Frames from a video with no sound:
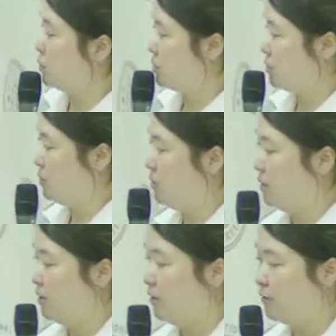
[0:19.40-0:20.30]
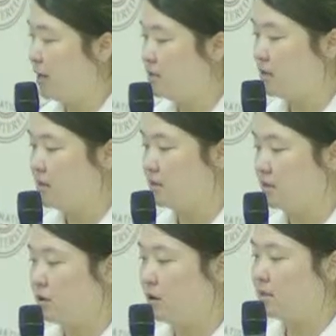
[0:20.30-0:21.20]
to, for instance,
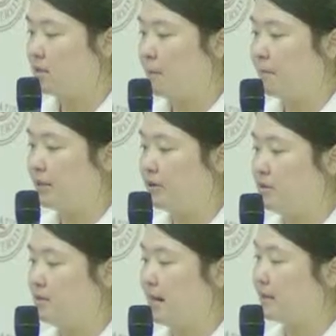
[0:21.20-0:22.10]
there are some patterns like